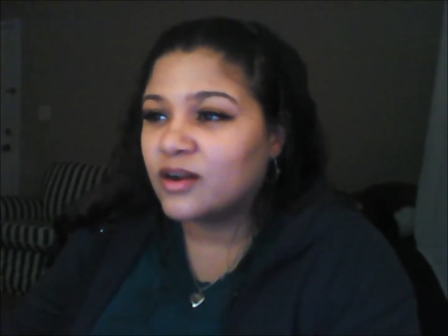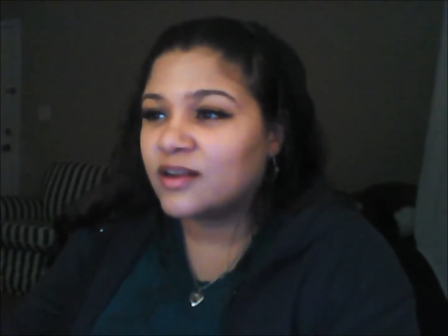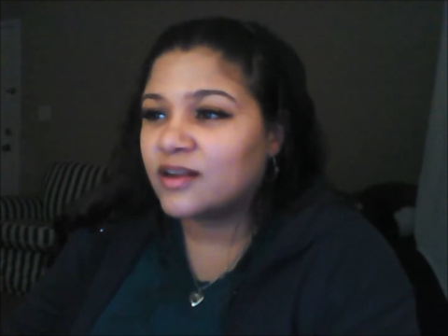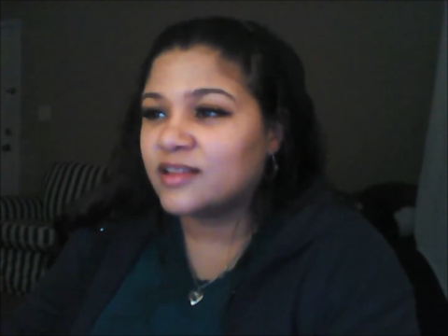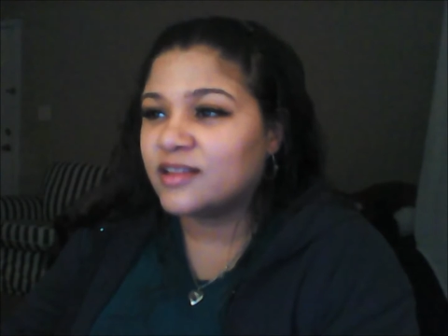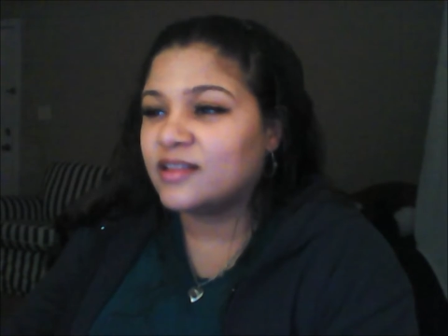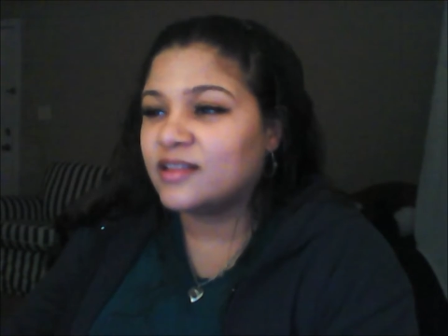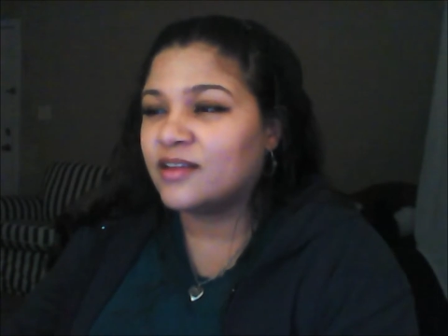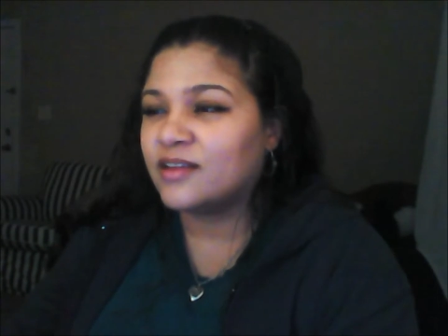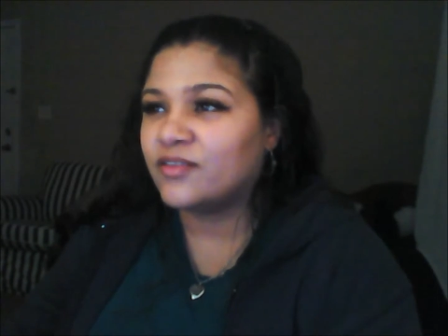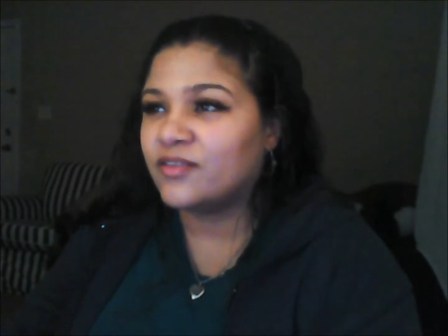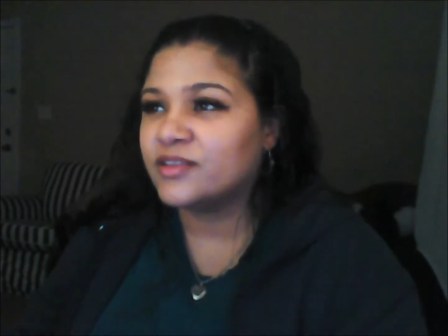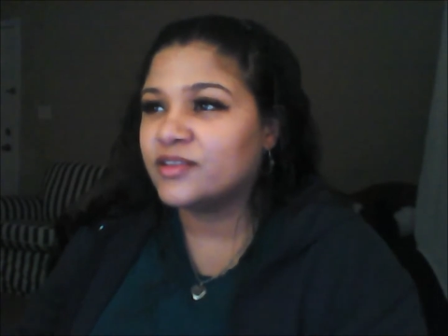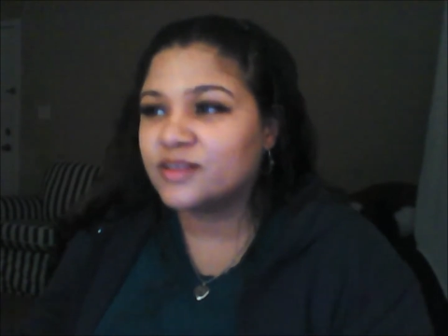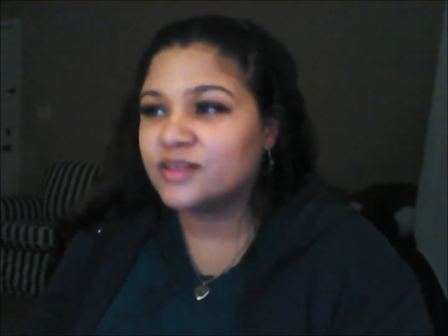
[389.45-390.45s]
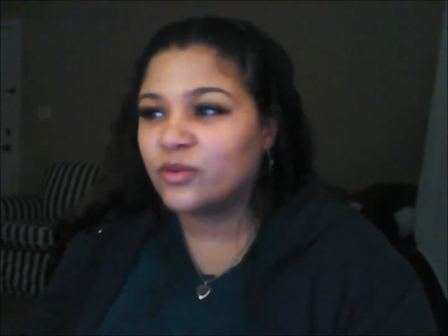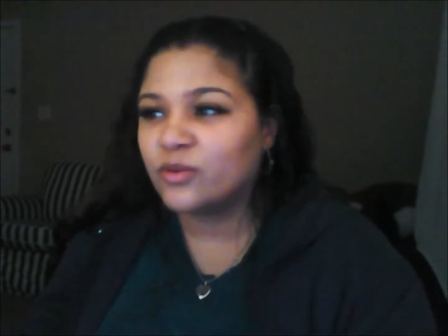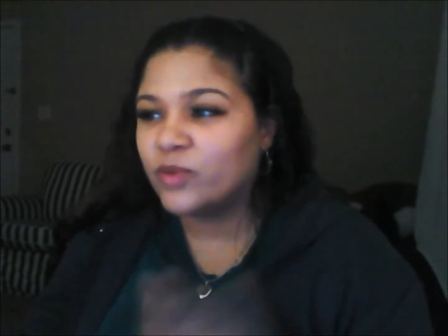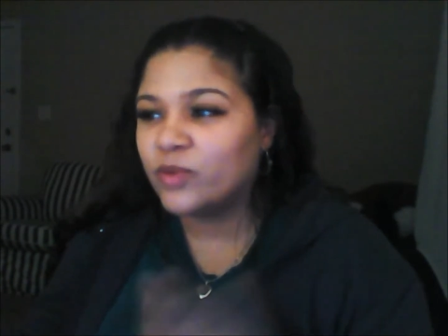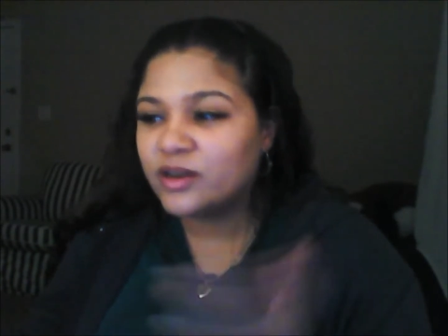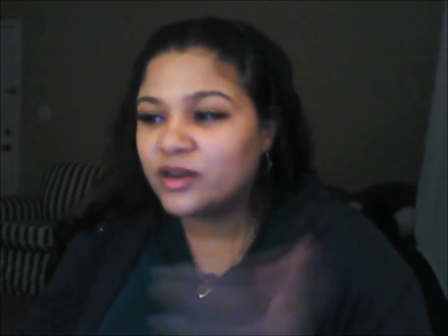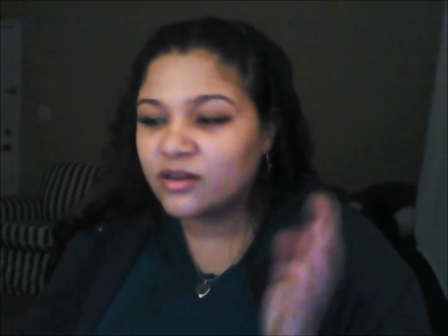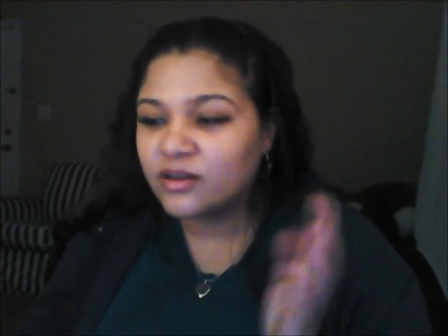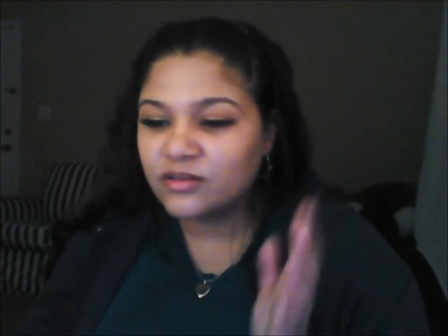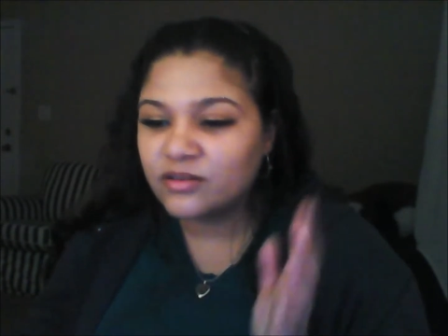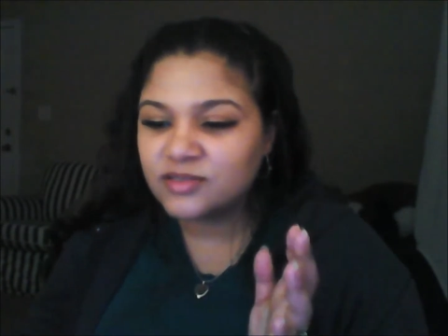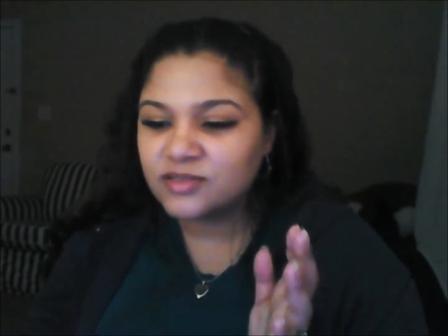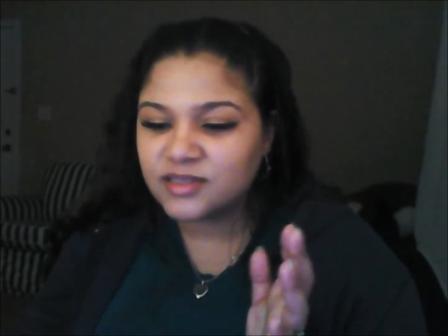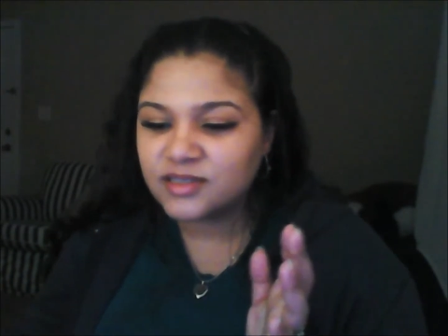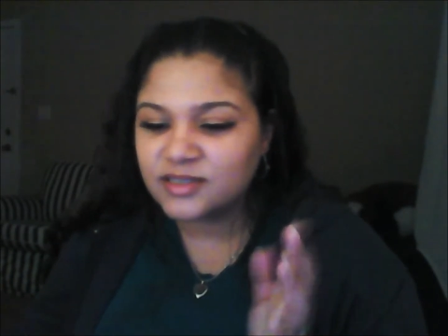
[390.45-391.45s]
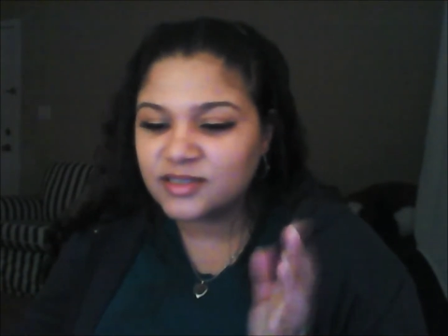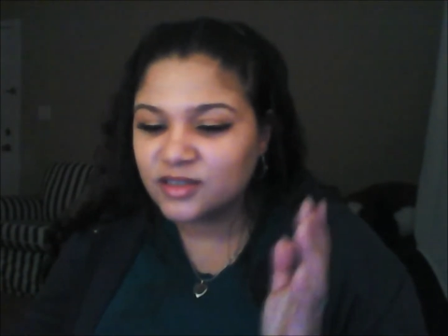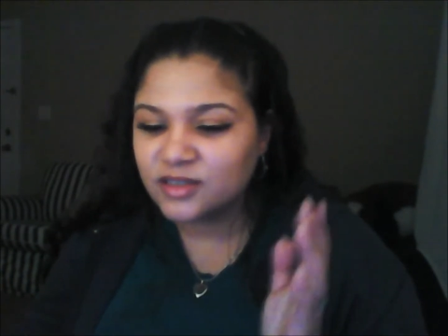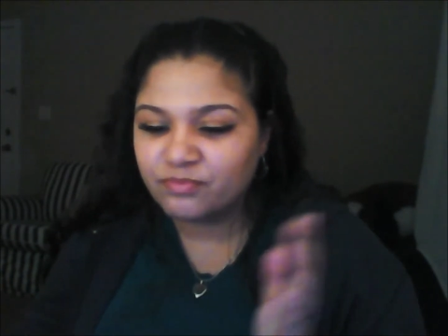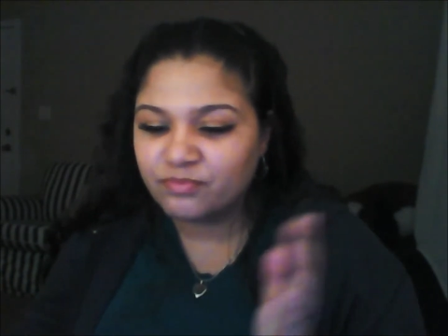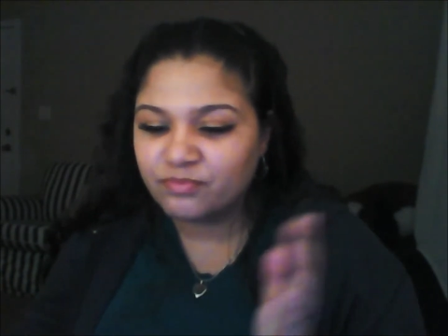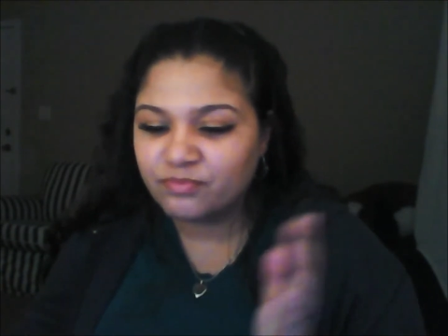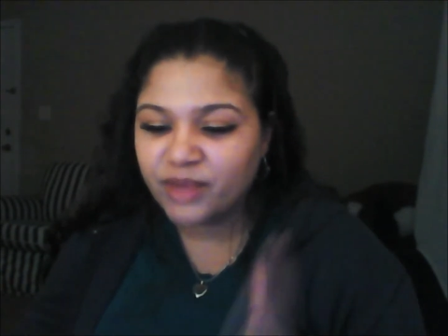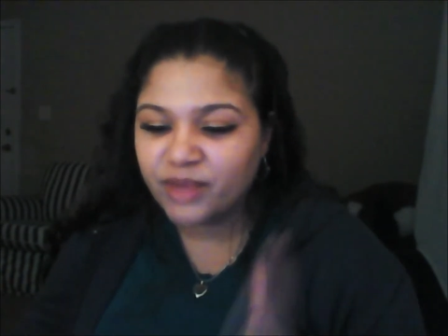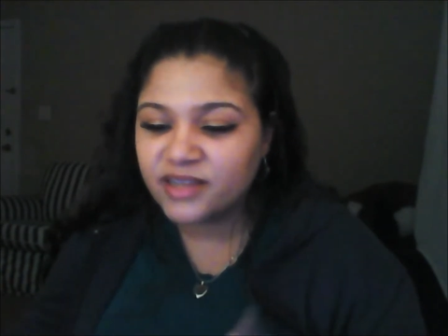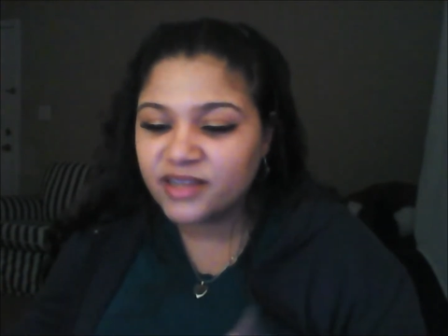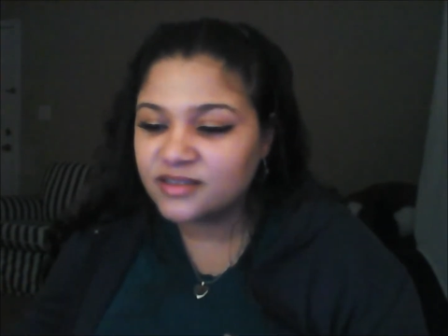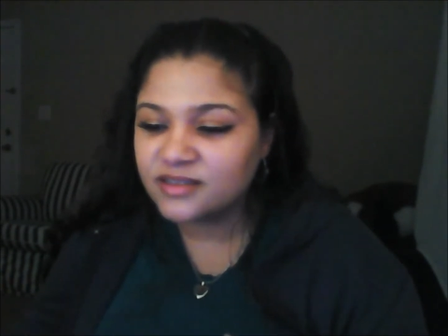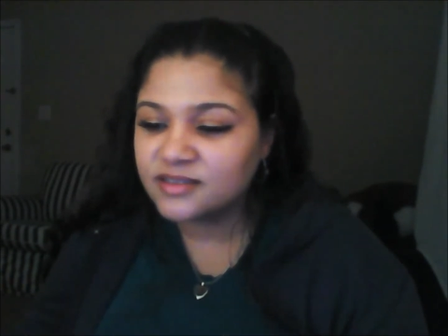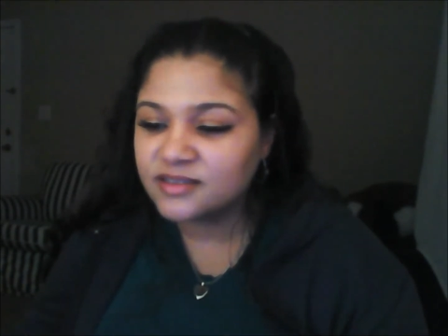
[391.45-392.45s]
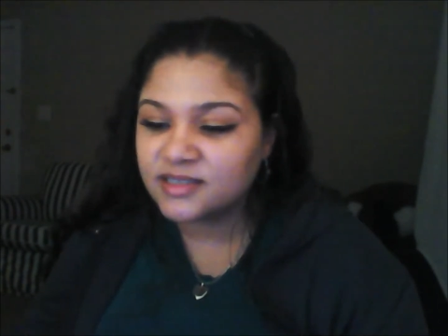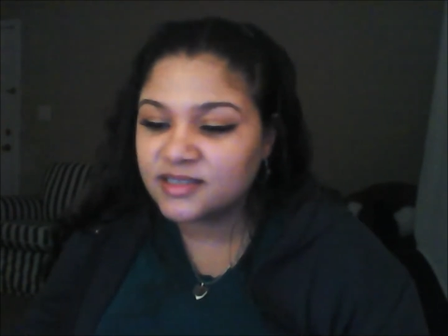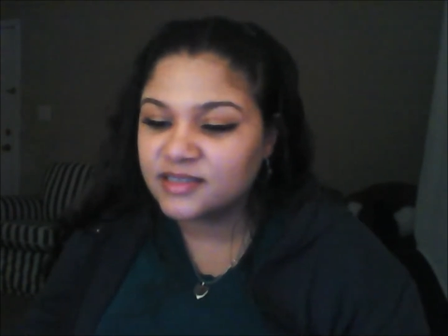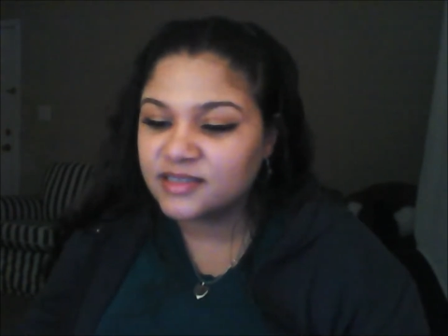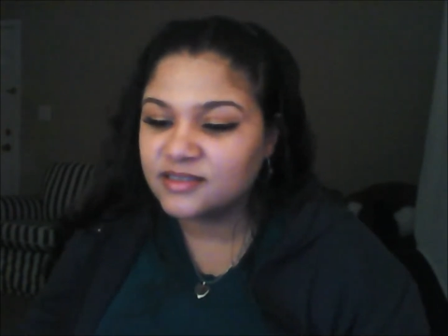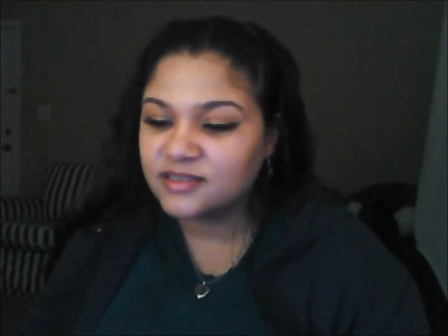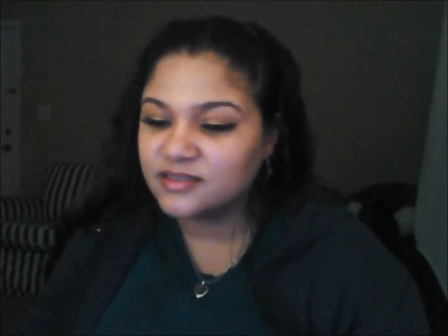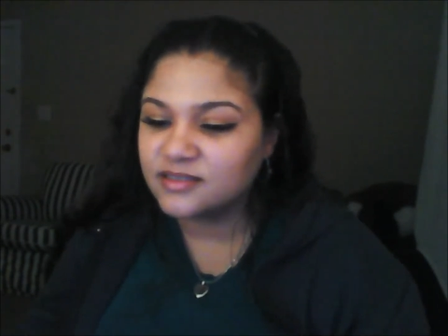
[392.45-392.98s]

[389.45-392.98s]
and then you have all these little windows and these little buttons, and